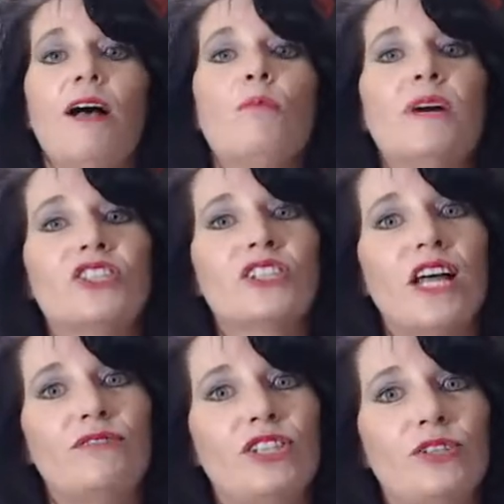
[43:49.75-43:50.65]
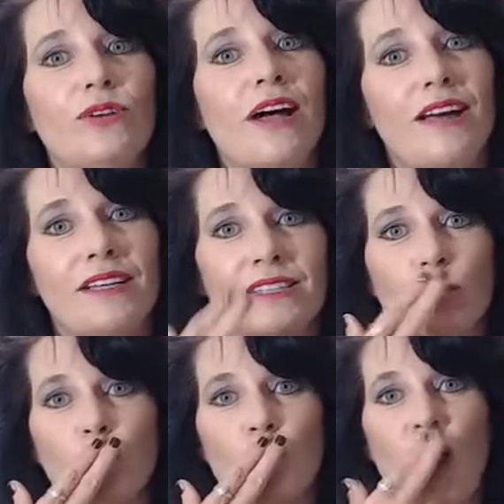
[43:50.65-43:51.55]
Much love to you guys.
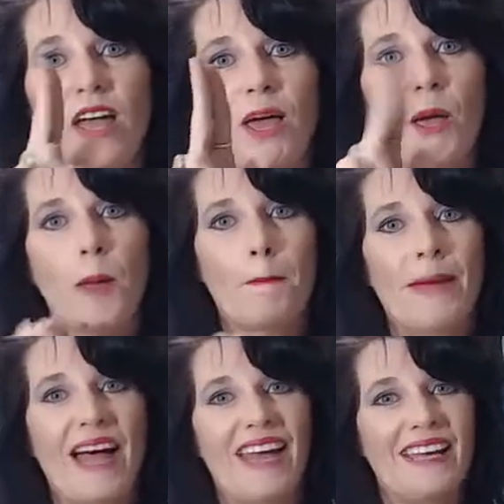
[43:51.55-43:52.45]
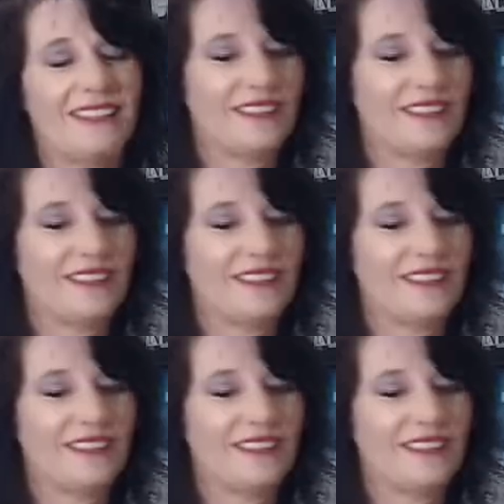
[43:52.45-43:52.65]
Bye.